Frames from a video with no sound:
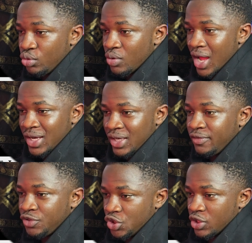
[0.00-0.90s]
blue and
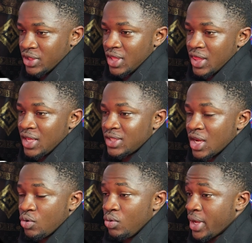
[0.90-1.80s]
leave just the thin
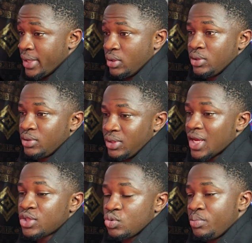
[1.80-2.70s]
circle line.
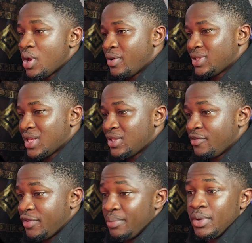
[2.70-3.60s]
That will be our
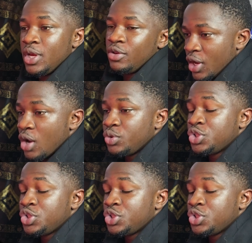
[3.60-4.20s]
starting frame. Now